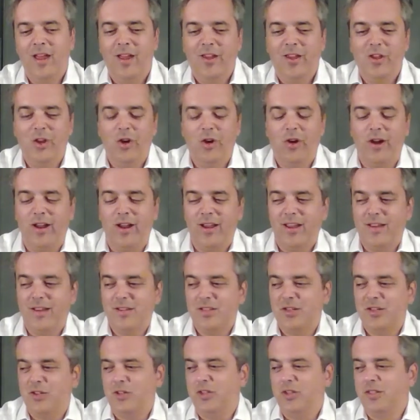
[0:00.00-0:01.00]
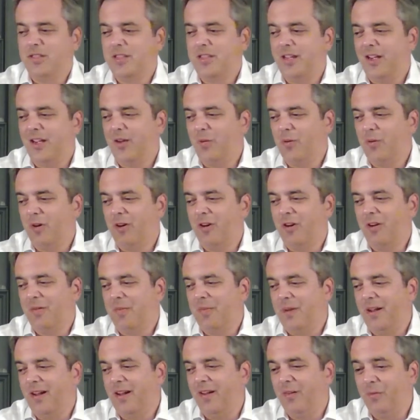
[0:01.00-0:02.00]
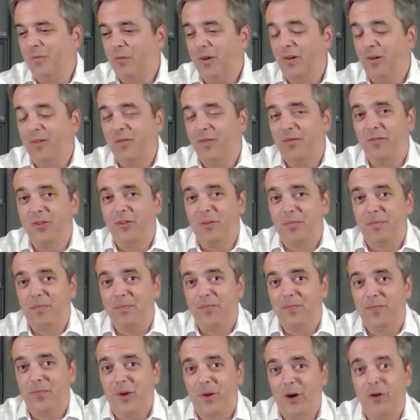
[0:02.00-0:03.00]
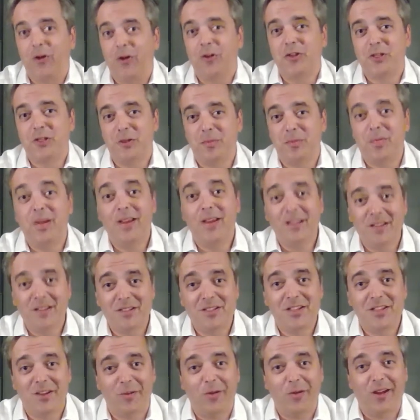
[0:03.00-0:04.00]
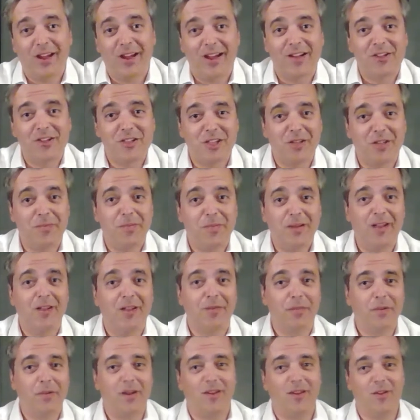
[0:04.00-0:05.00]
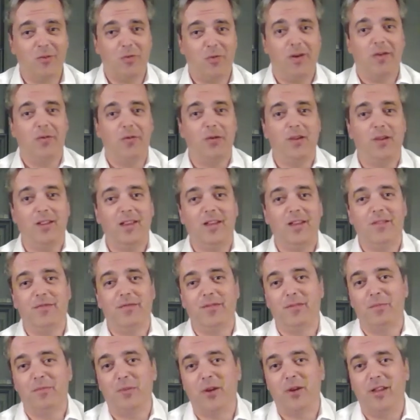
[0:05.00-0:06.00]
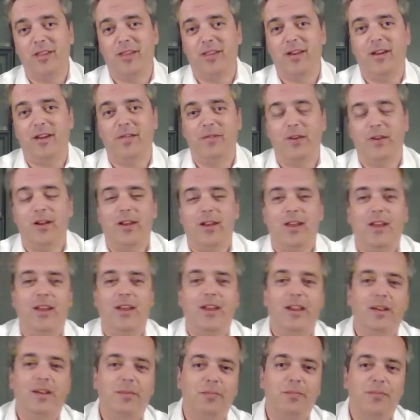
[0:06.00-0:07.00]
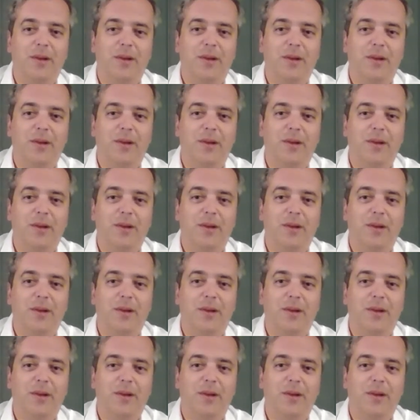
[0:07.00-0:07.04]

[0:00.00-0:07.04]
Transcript: You know, I guess I should say a word about what the partnership is that we actually built, because while we live and breathe it every day,